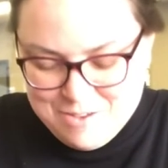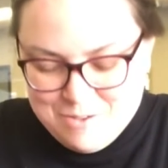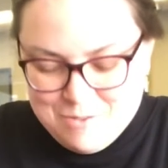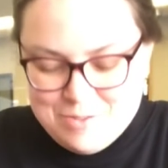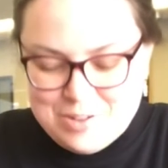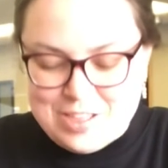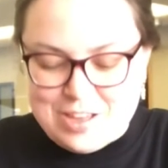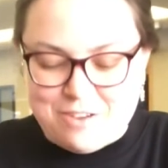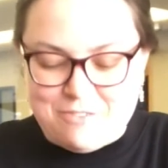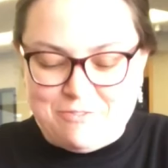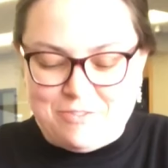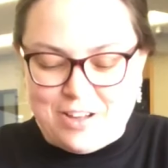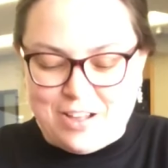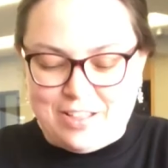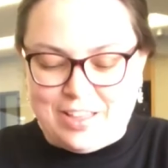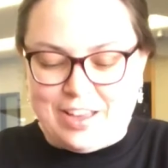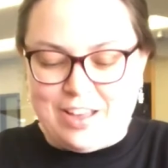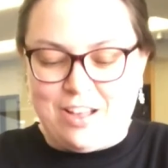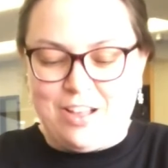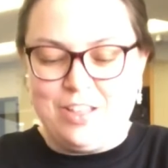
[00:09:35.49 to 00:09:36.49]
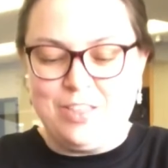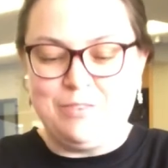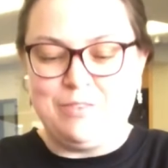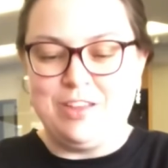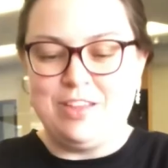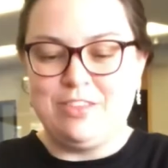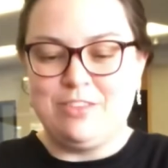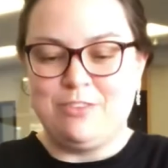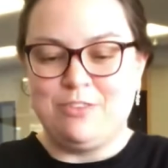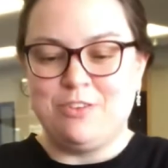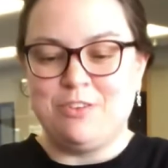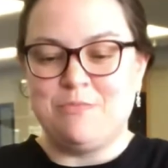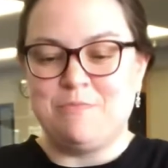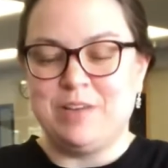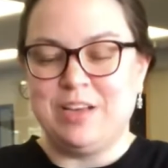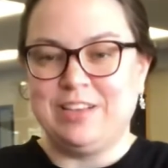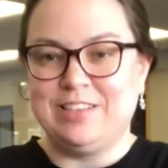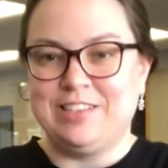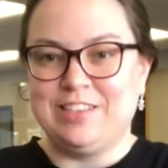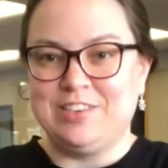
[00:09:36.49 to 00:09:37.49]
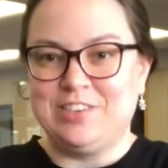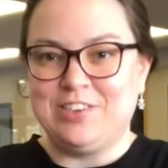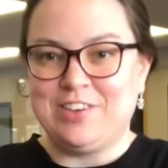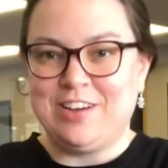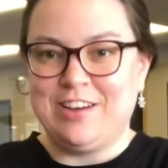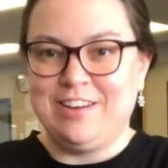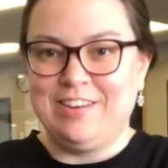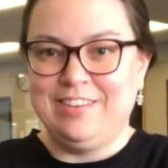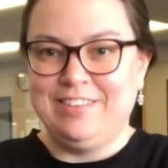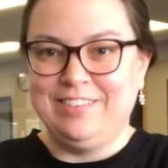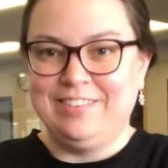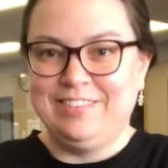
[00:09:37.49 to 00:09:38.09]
Without falling all the way through your mason jar.